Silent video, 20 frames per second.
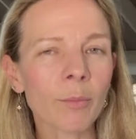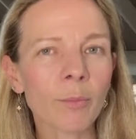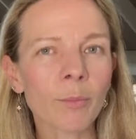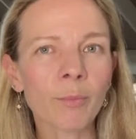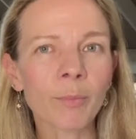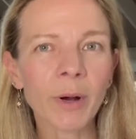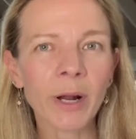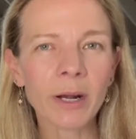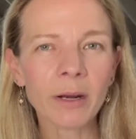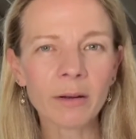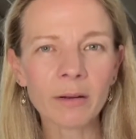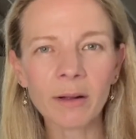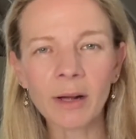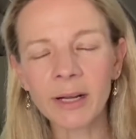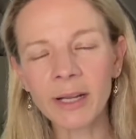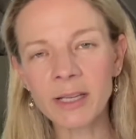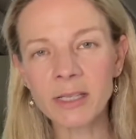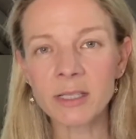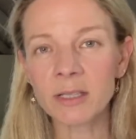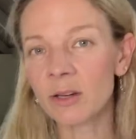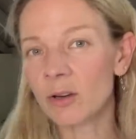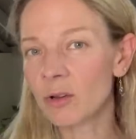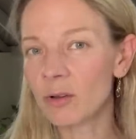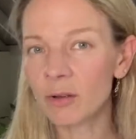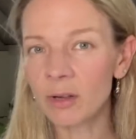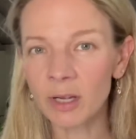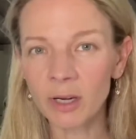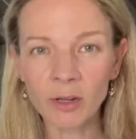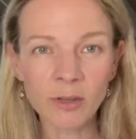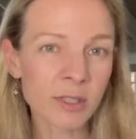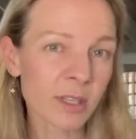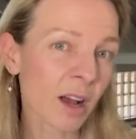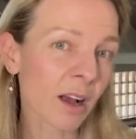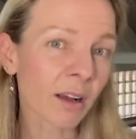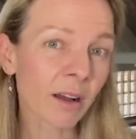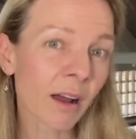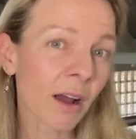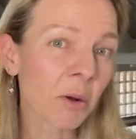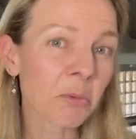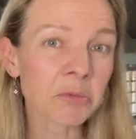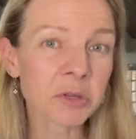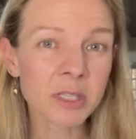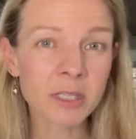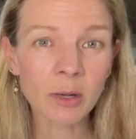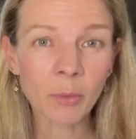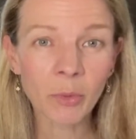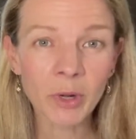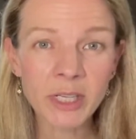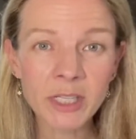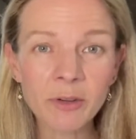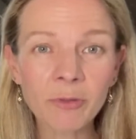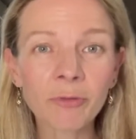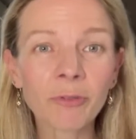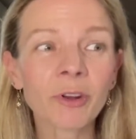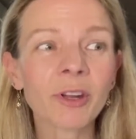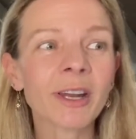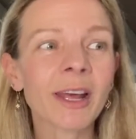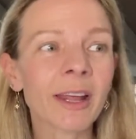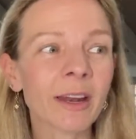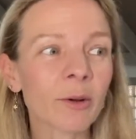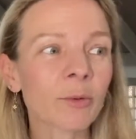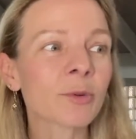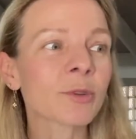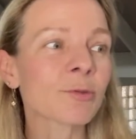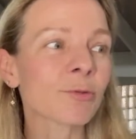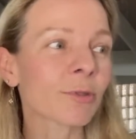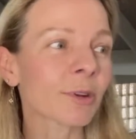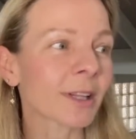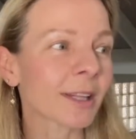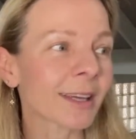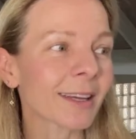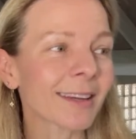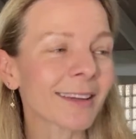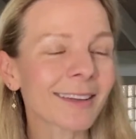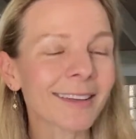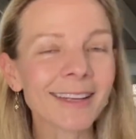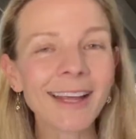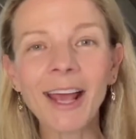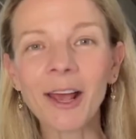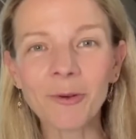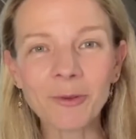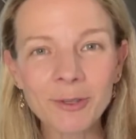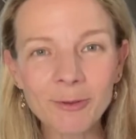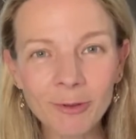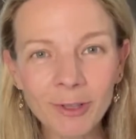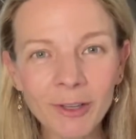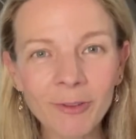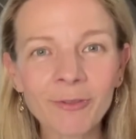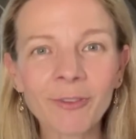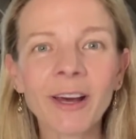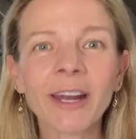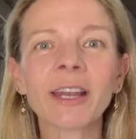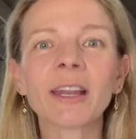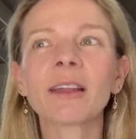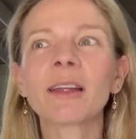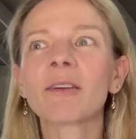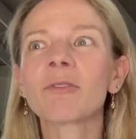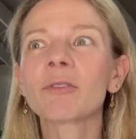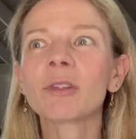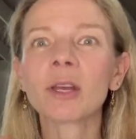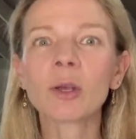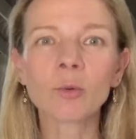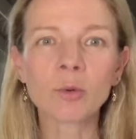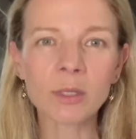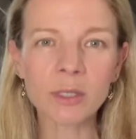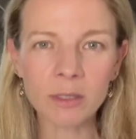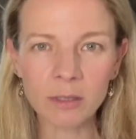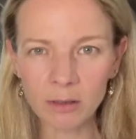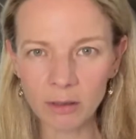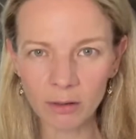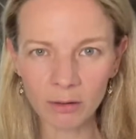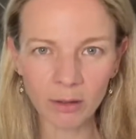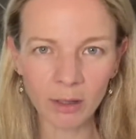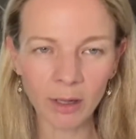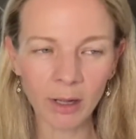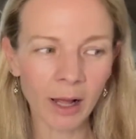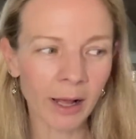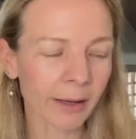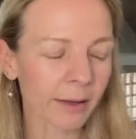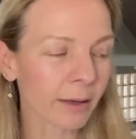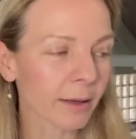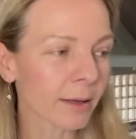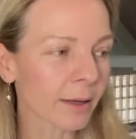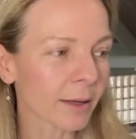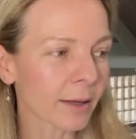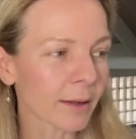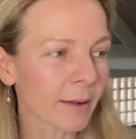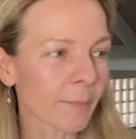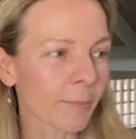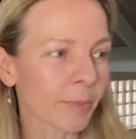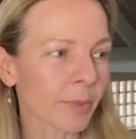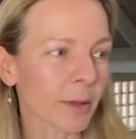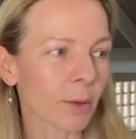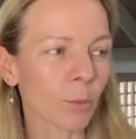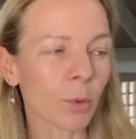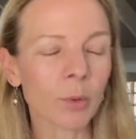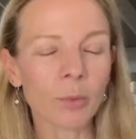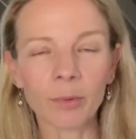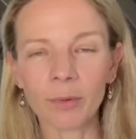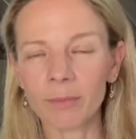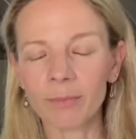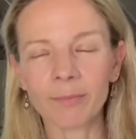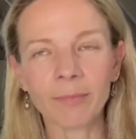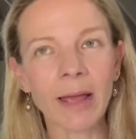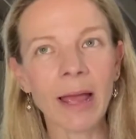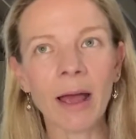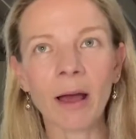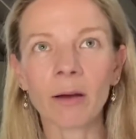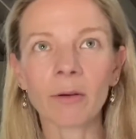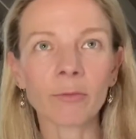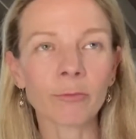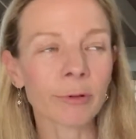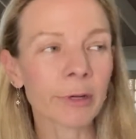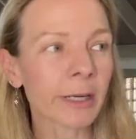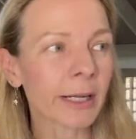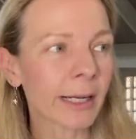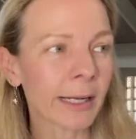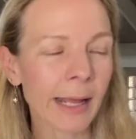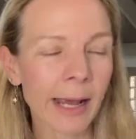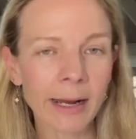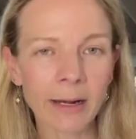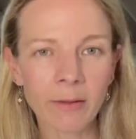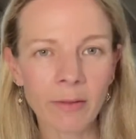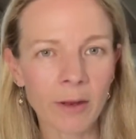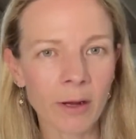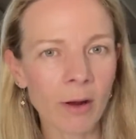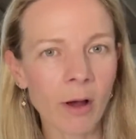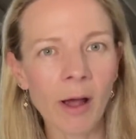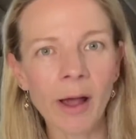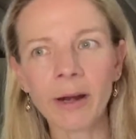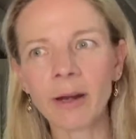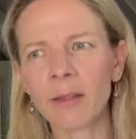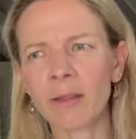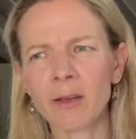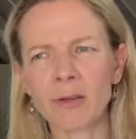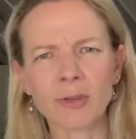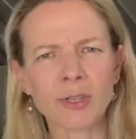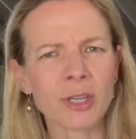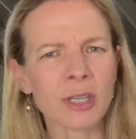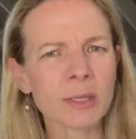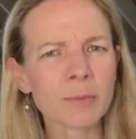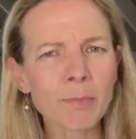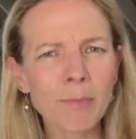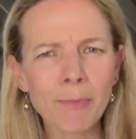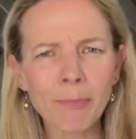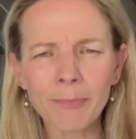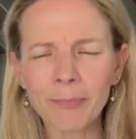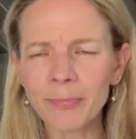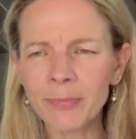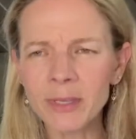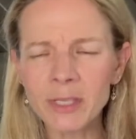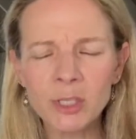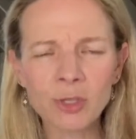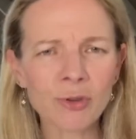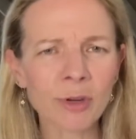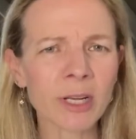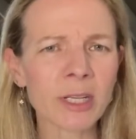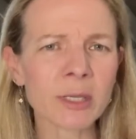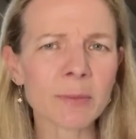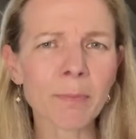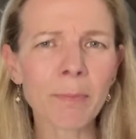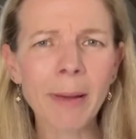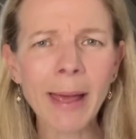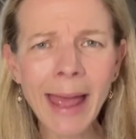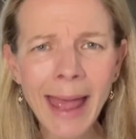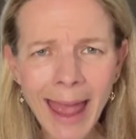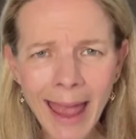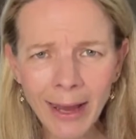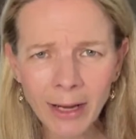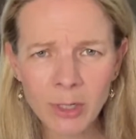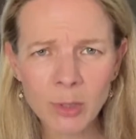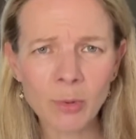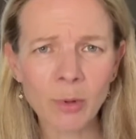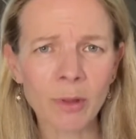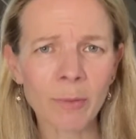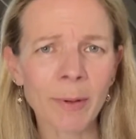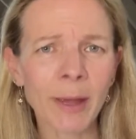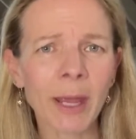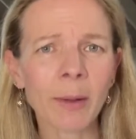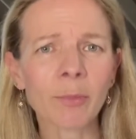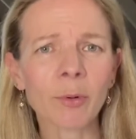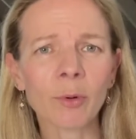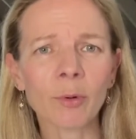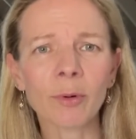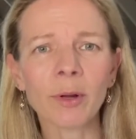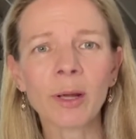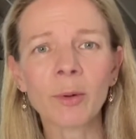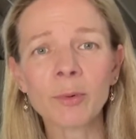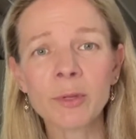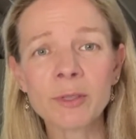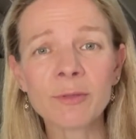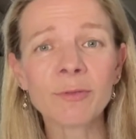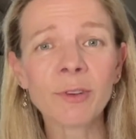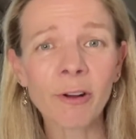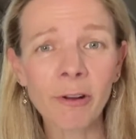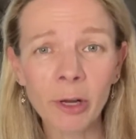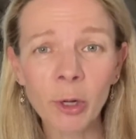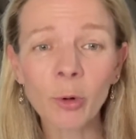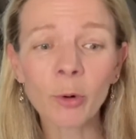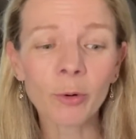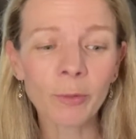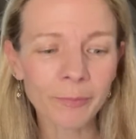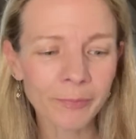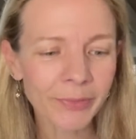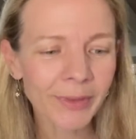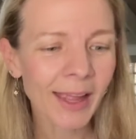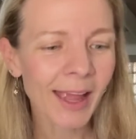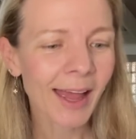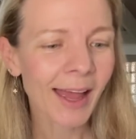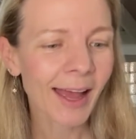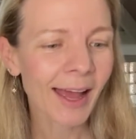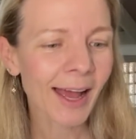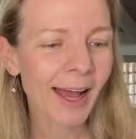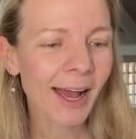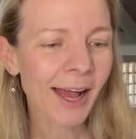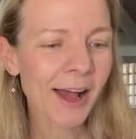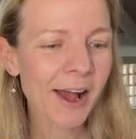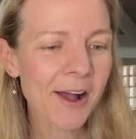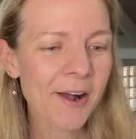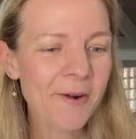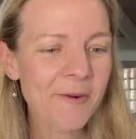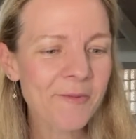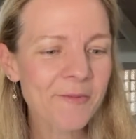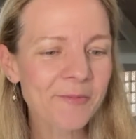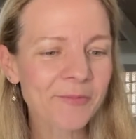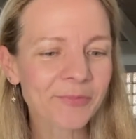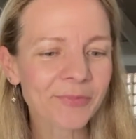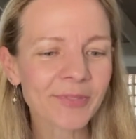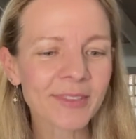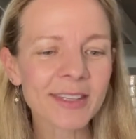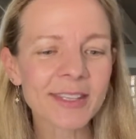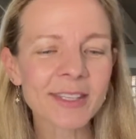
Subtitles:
But I guess in Osaka it was somewhere different, and it was really fun. Everything was like, we were out really late in the night and there were just the streets packed with people. It was very cool. And